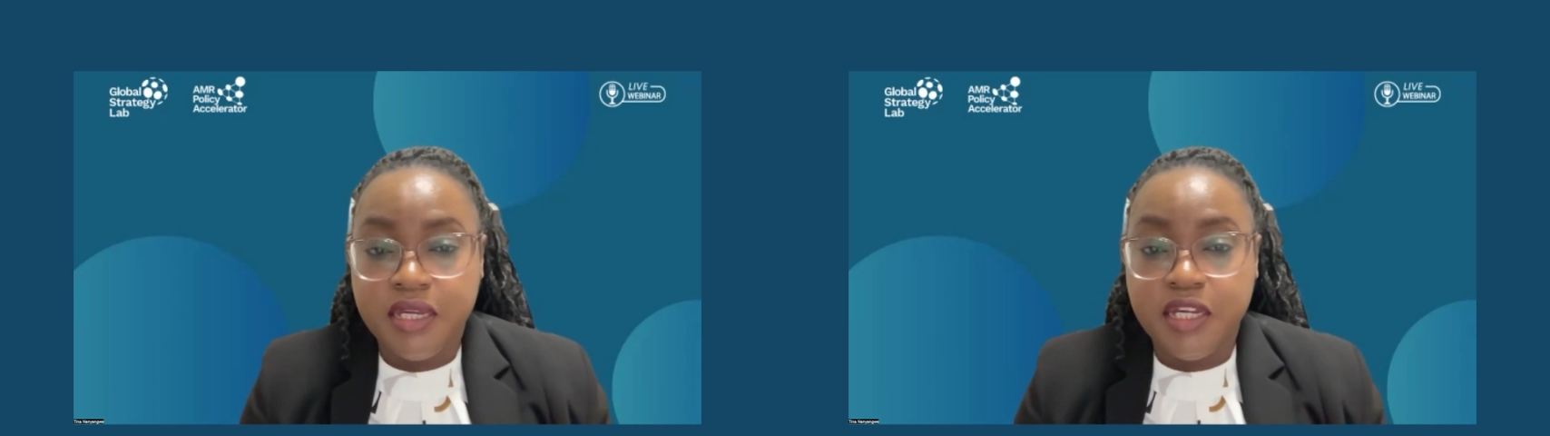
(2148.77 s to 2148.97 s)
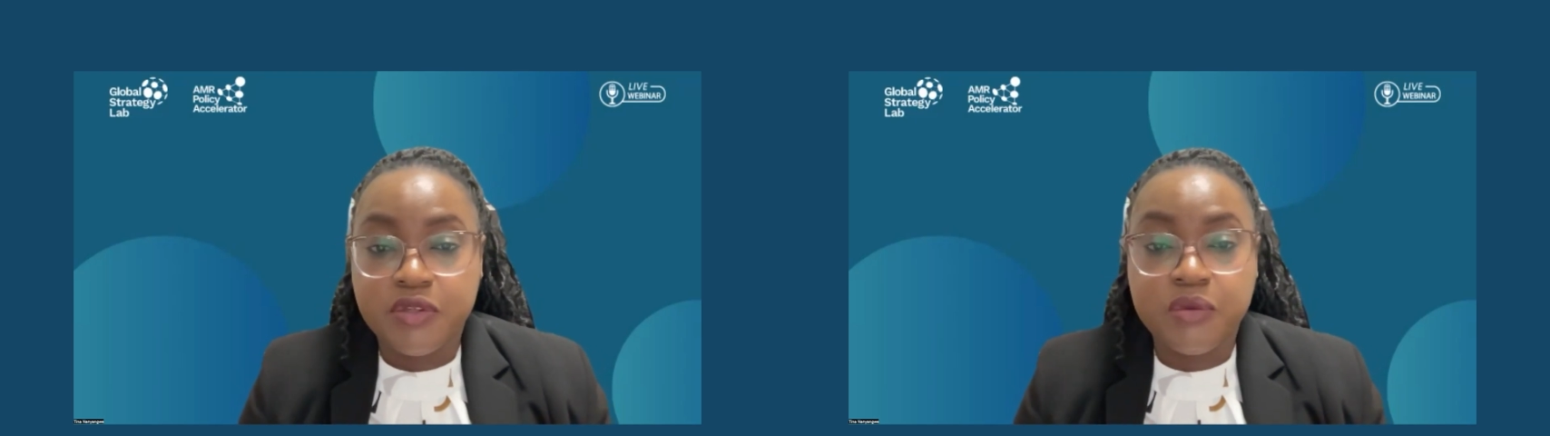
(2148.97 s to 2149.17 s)

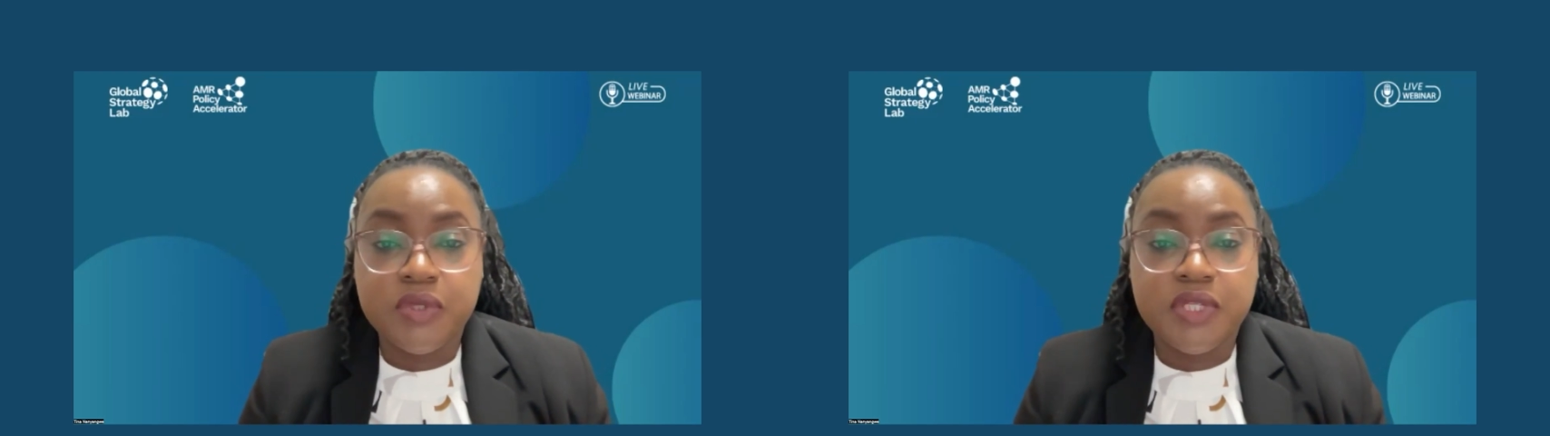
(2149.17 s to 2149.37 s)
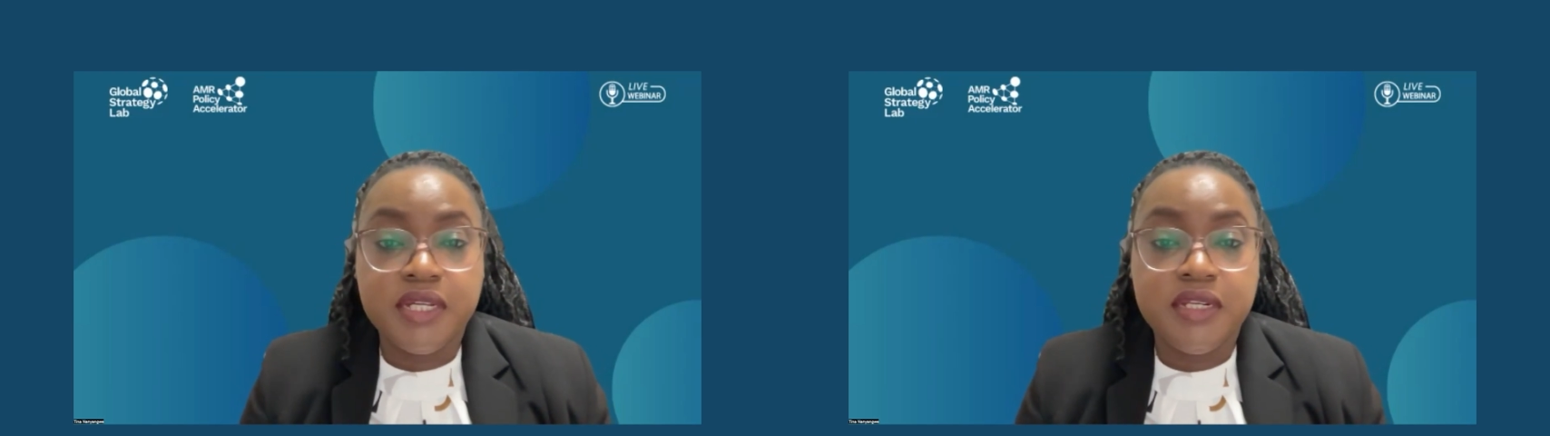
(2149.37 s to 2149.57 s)
it
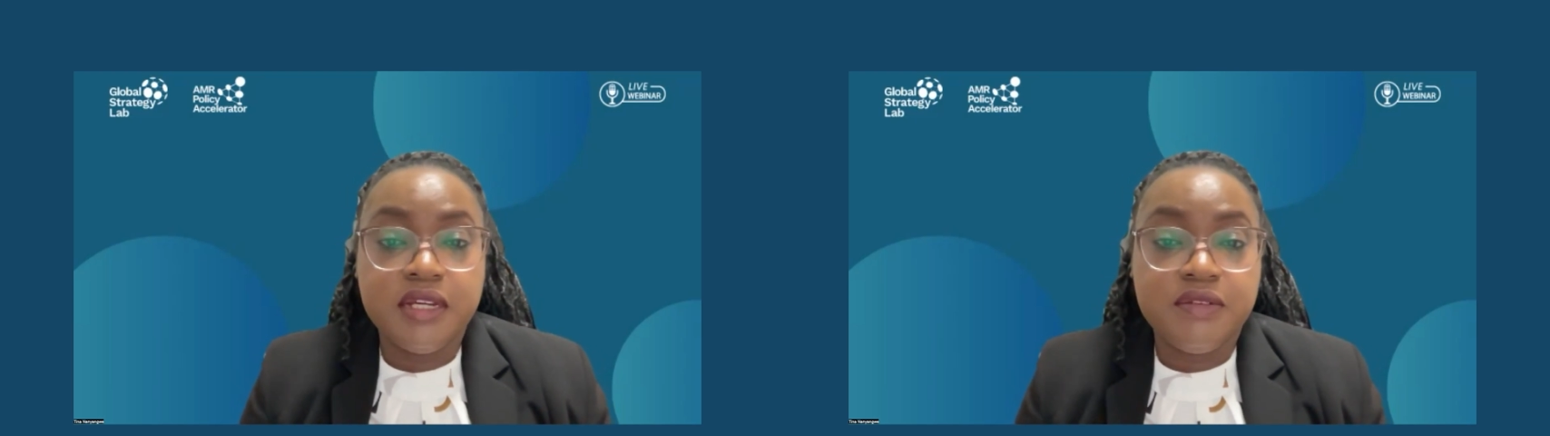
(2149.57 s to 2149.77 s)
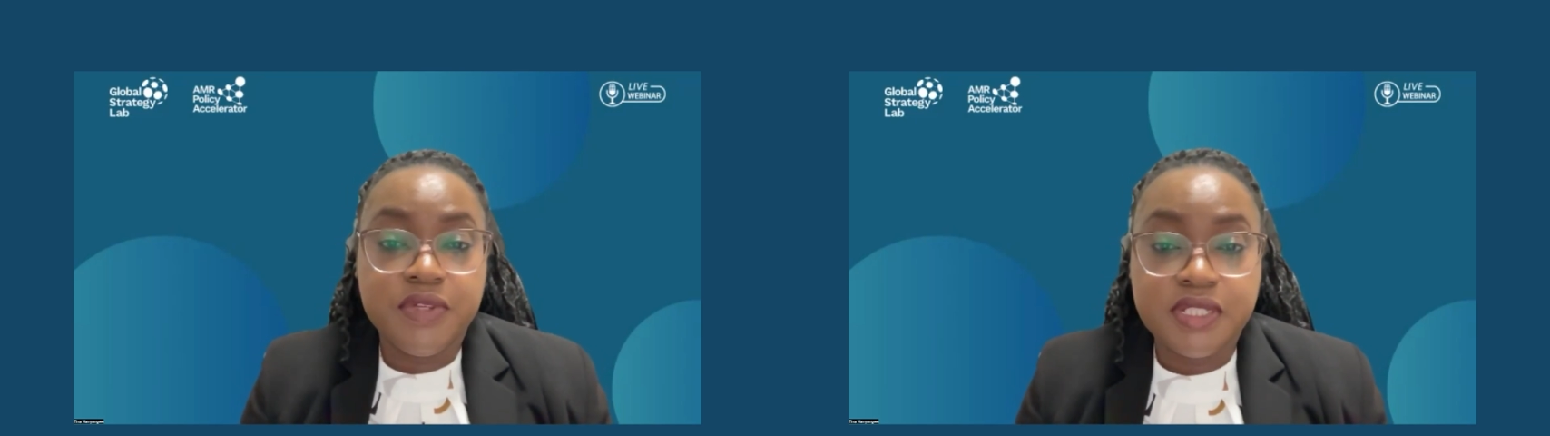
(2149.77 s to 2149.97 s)
could
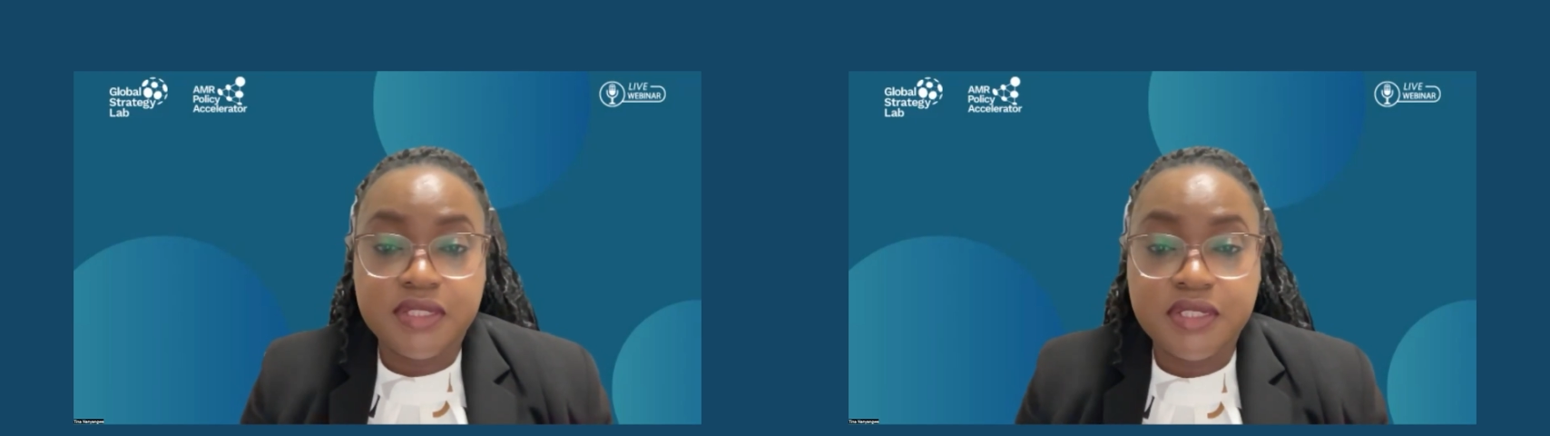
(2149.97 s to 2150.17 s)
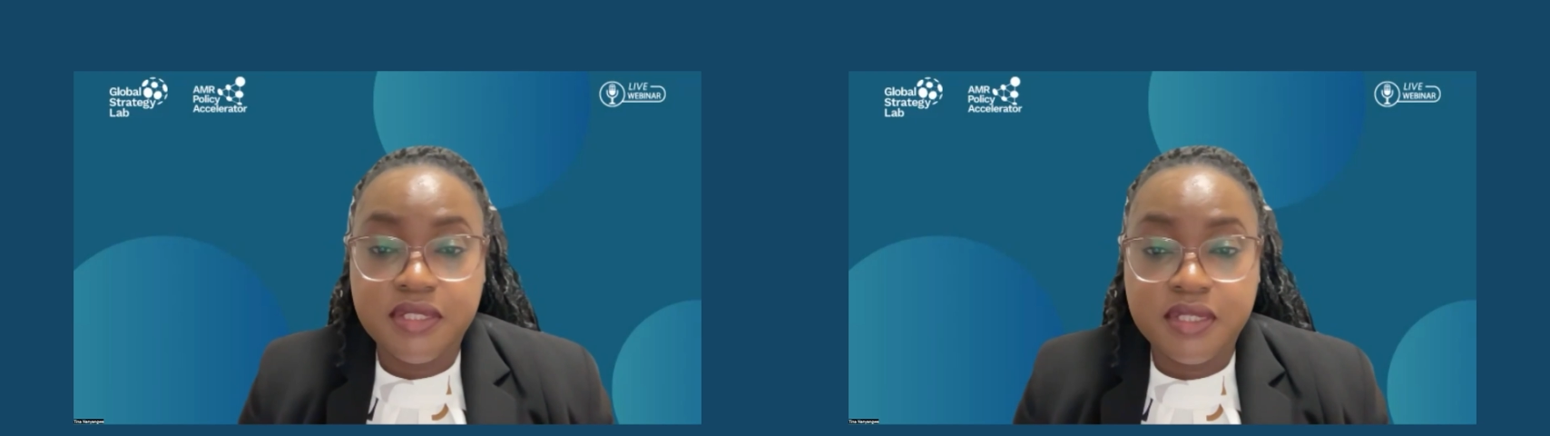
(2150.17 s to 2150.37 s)

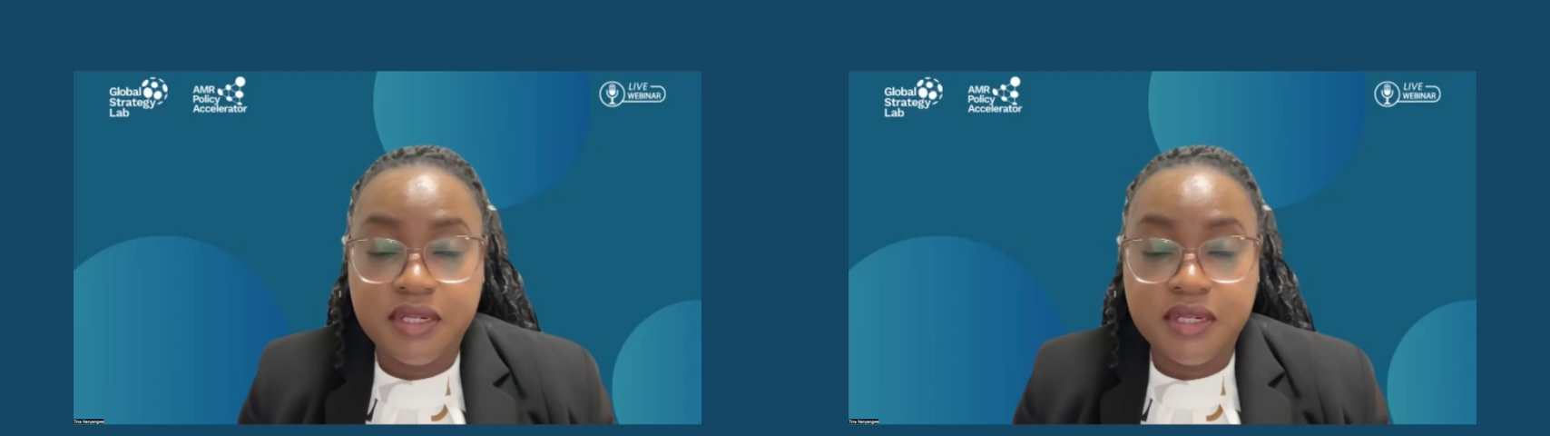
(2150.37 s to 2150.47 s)
inadvertently